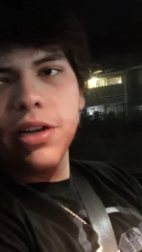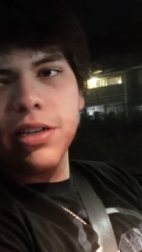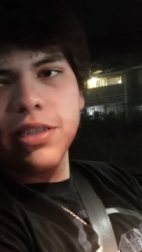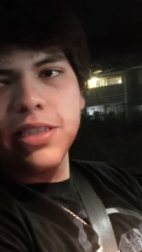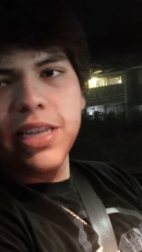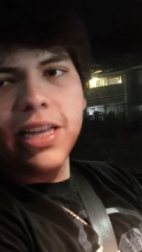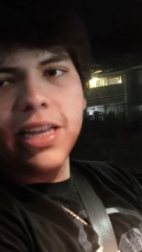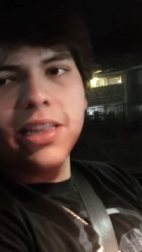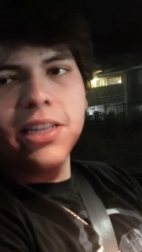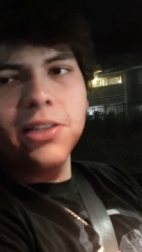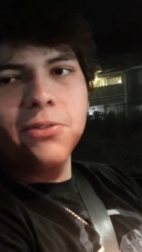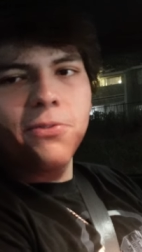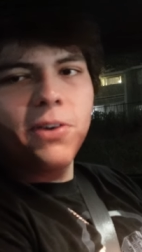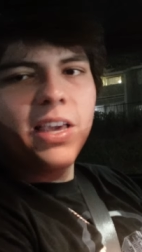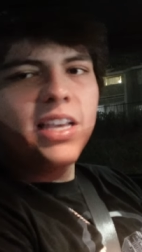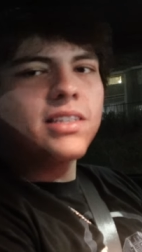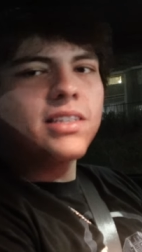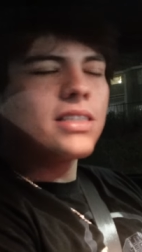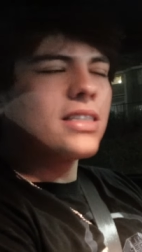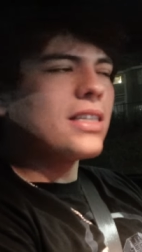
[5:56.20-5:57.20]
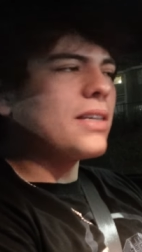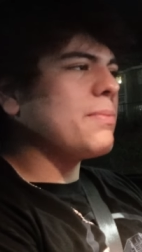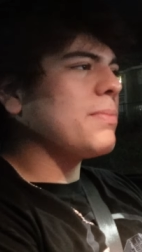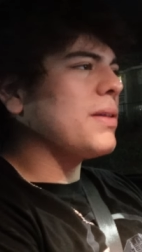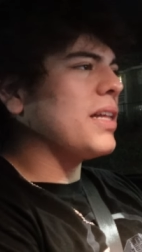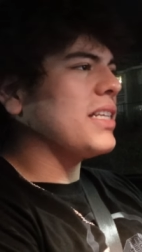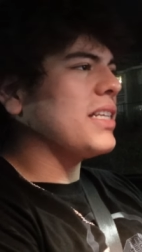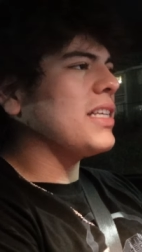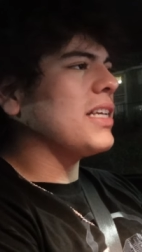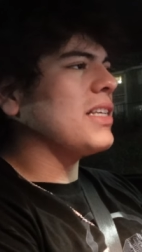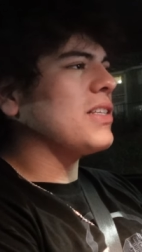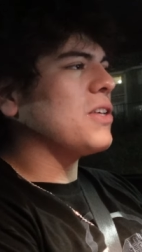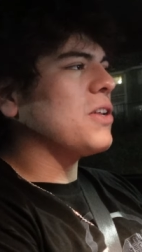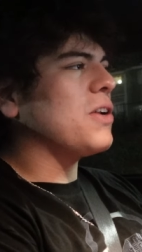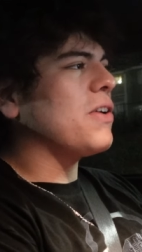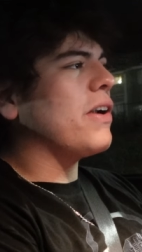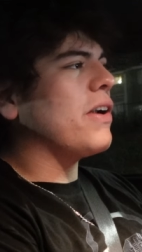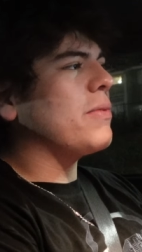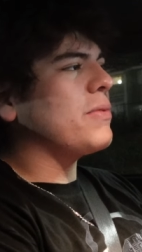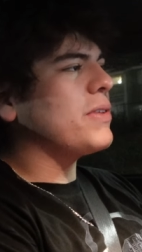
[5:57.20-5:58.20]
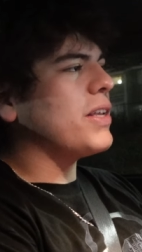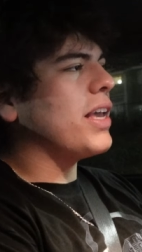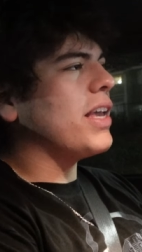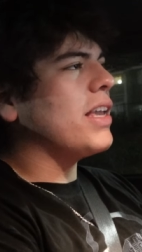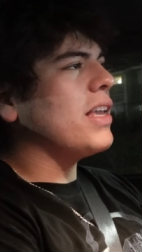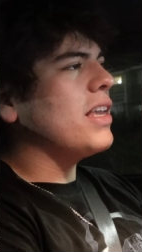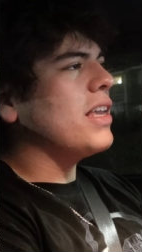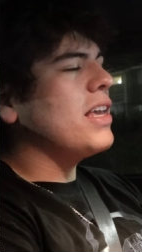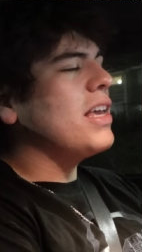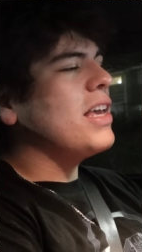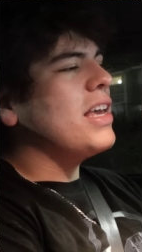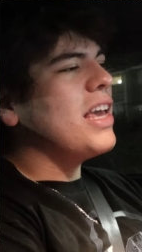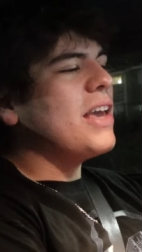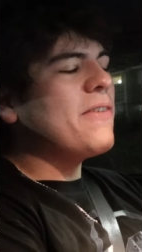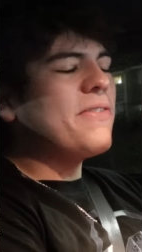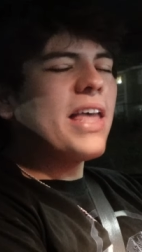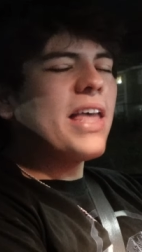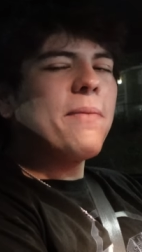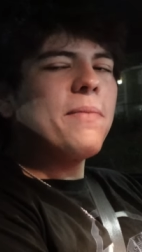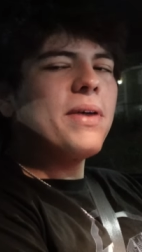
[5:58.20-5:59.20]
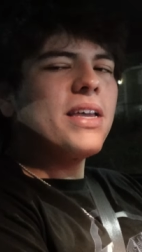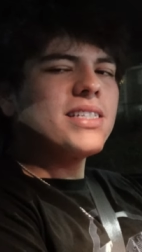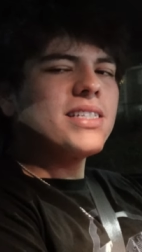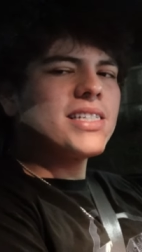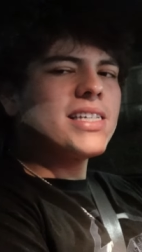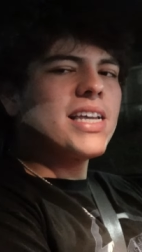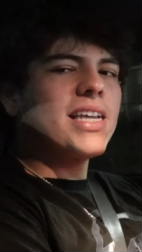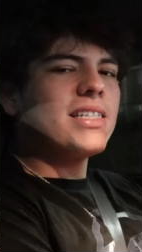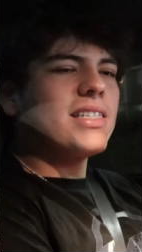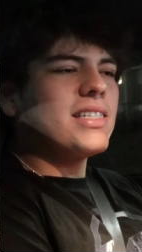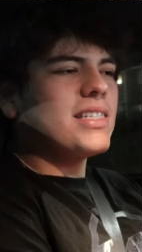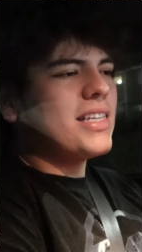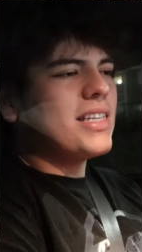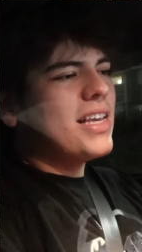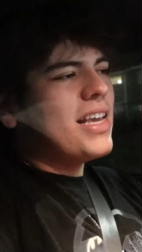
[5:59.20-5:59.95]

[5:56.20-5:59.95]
take this face places, you know what I'm saying? If that makes sense.